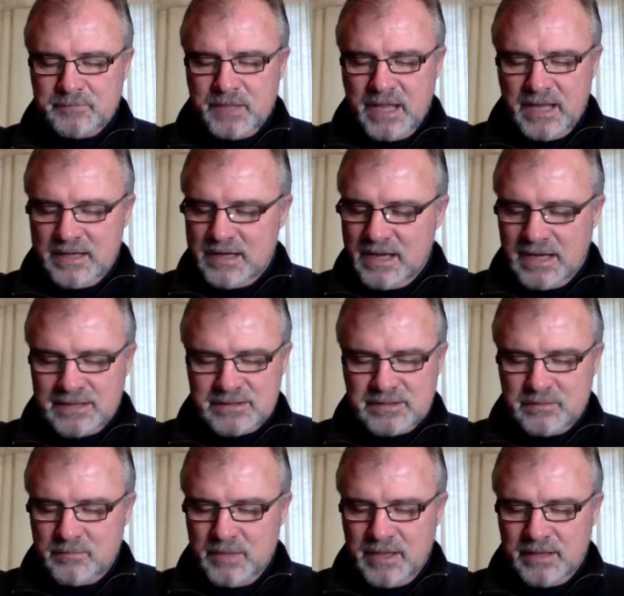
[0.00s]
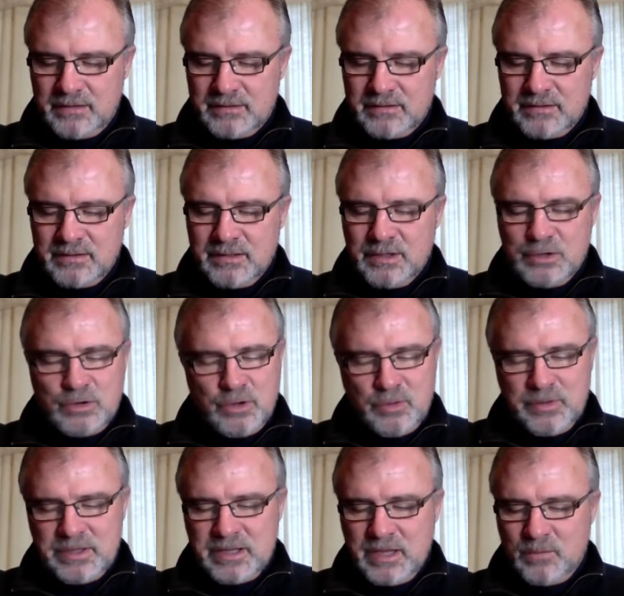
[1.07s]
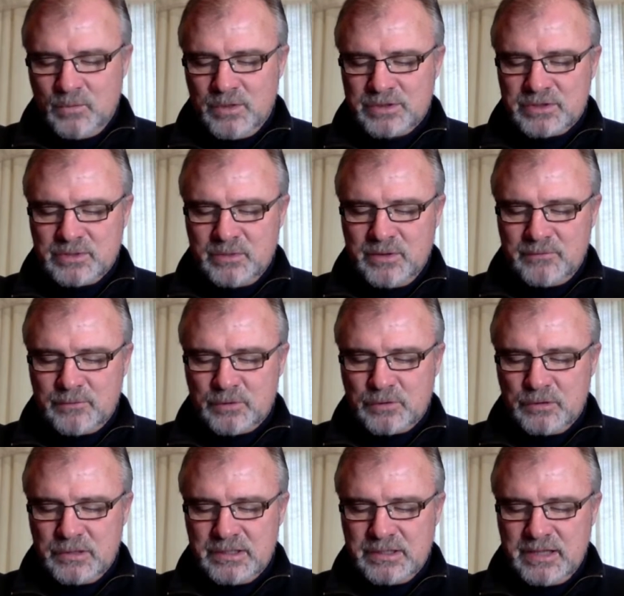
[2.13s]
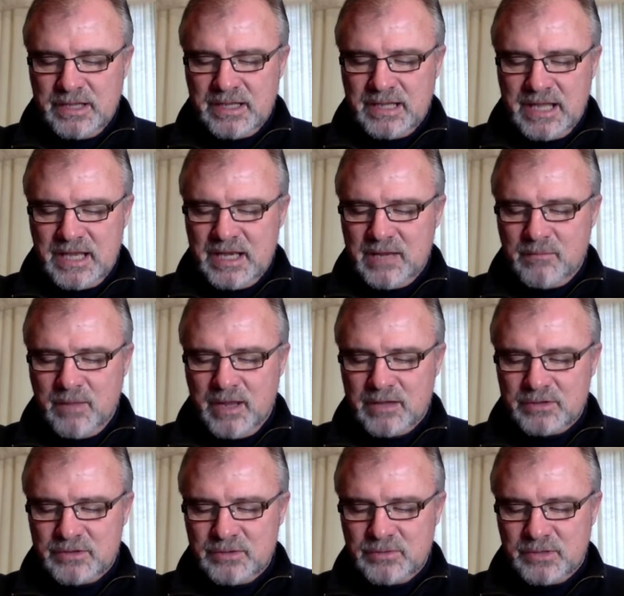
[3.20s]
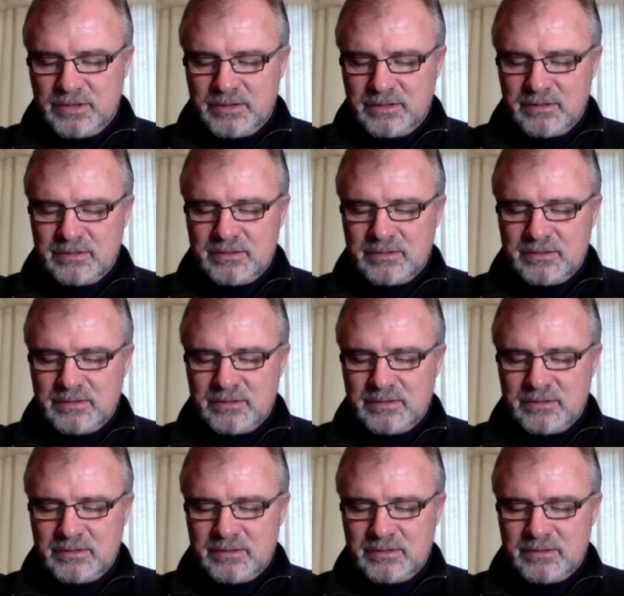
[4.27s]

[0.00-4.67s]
and not to men, knowing that whatsoever good thing any man doeth,